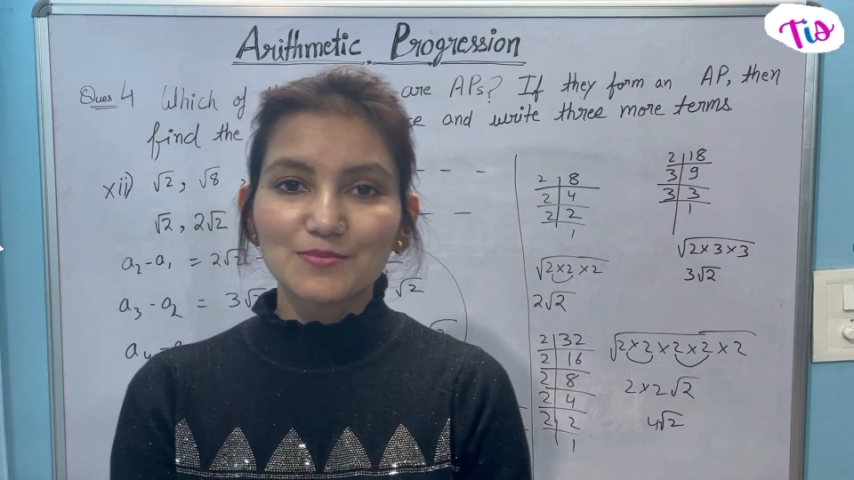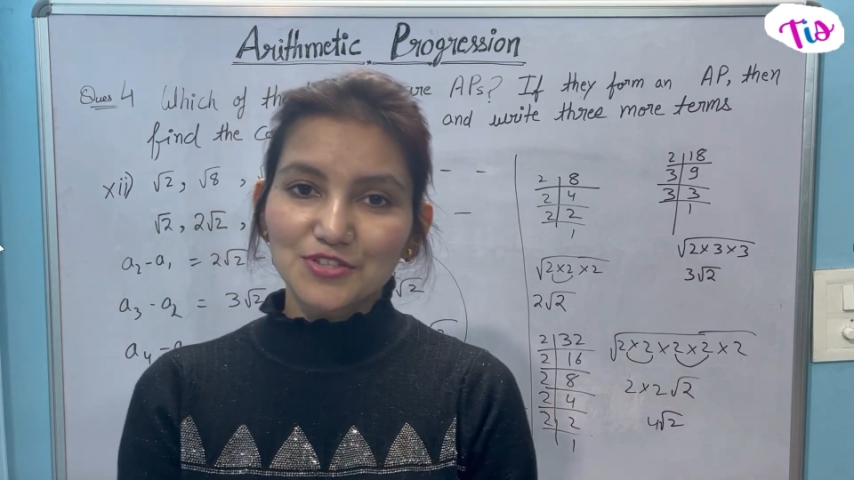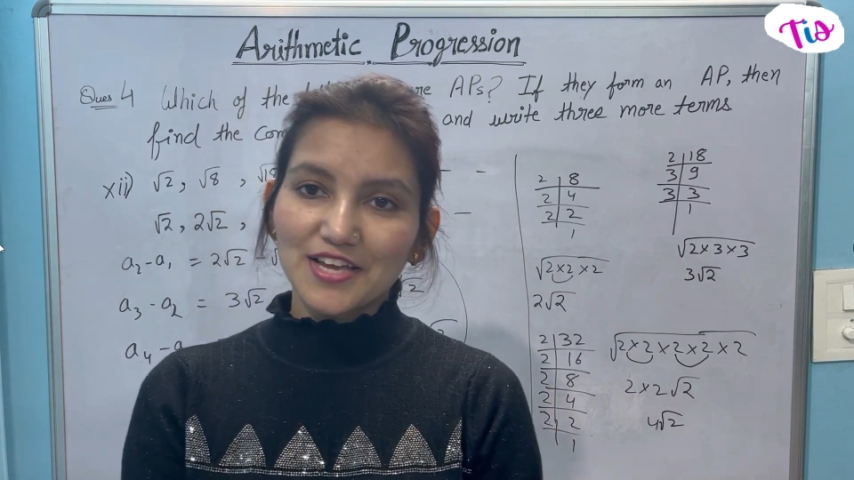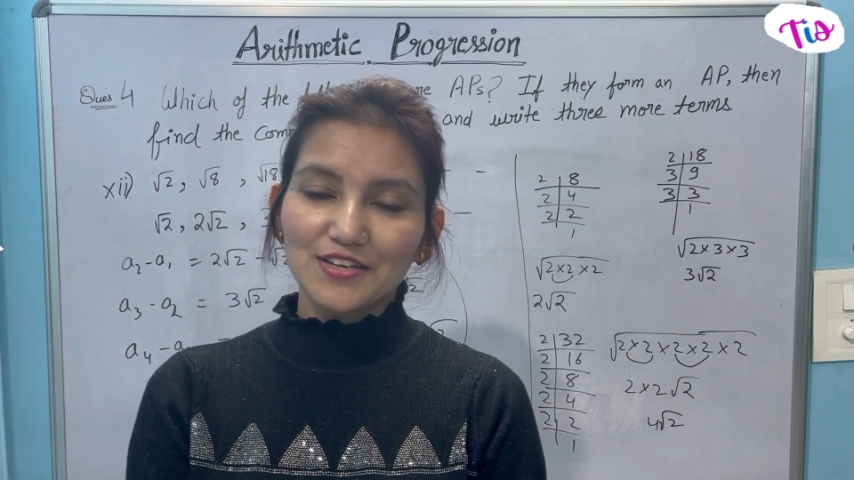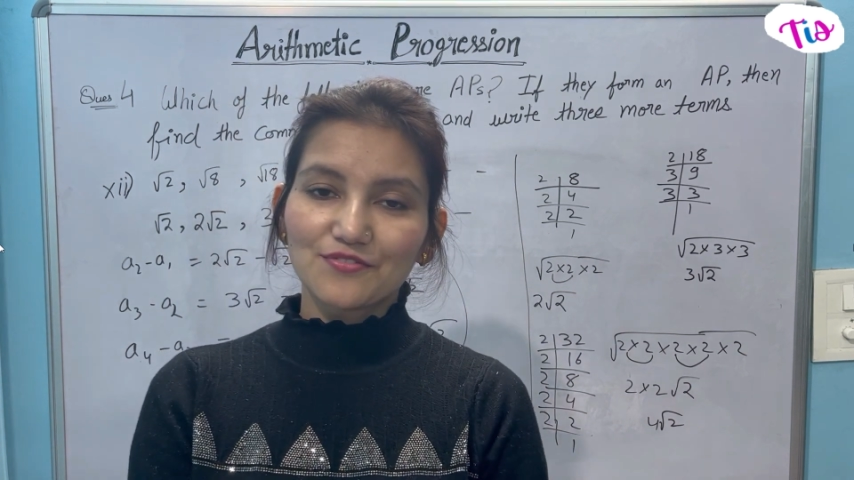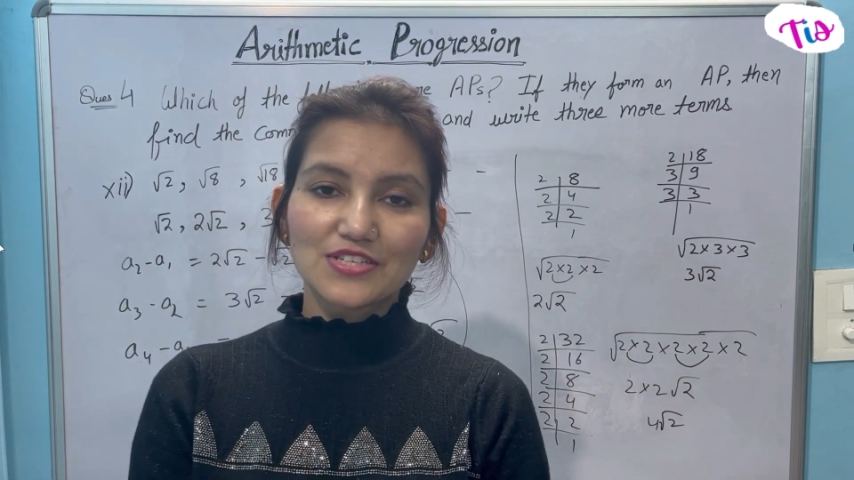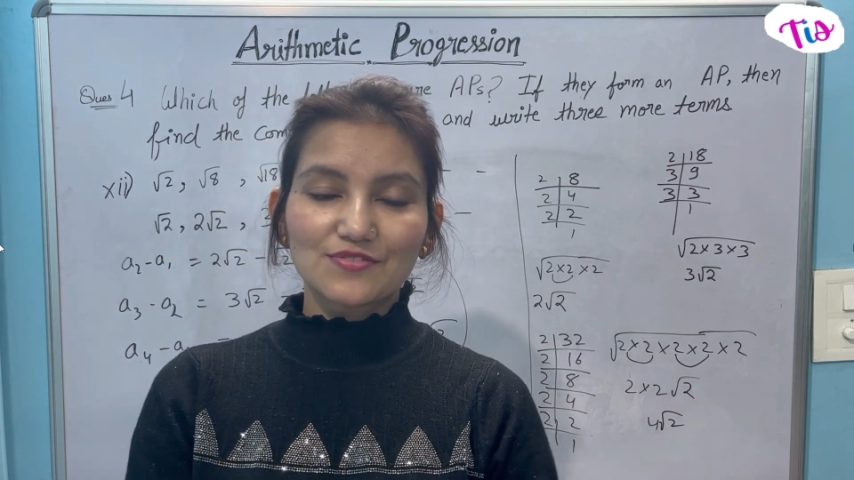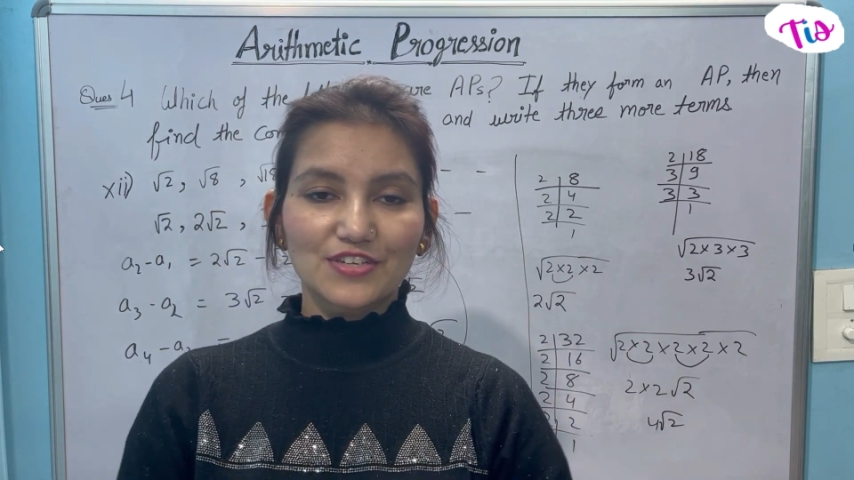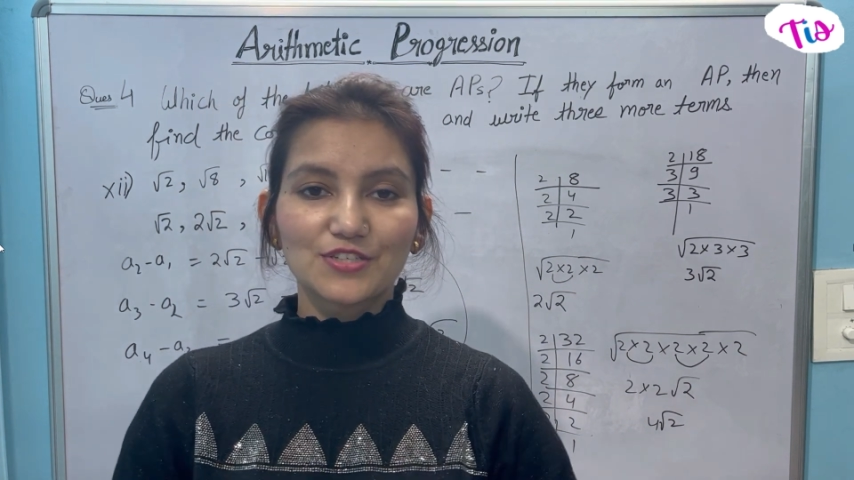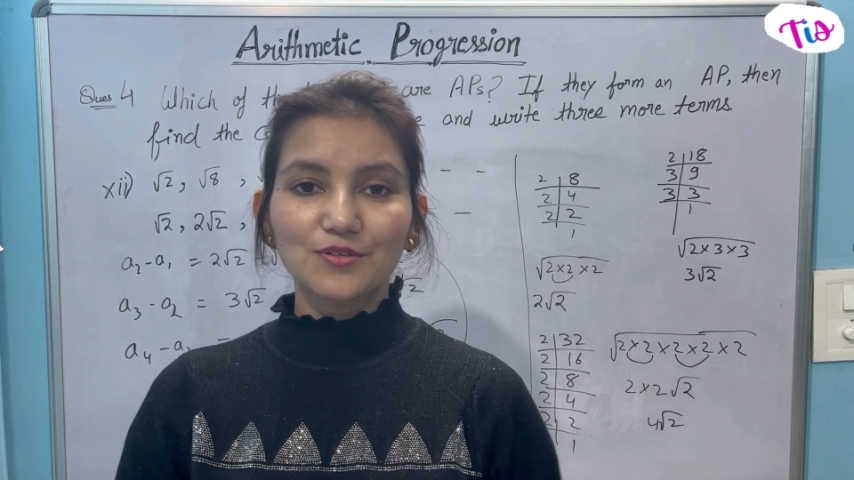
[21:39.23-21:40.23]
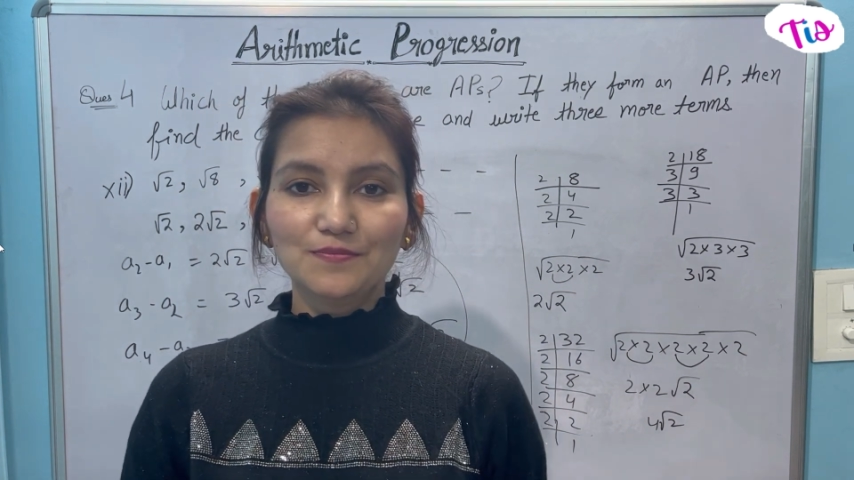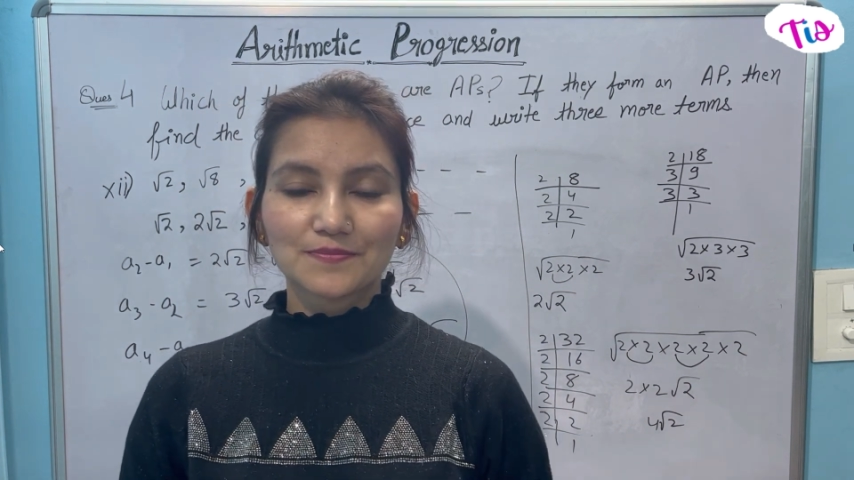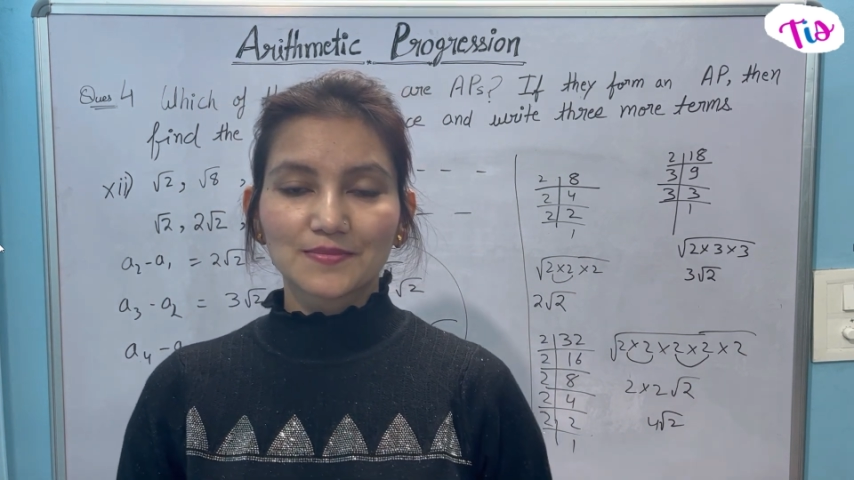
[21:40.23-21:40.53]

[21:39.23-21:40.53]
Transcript: to the end of this video.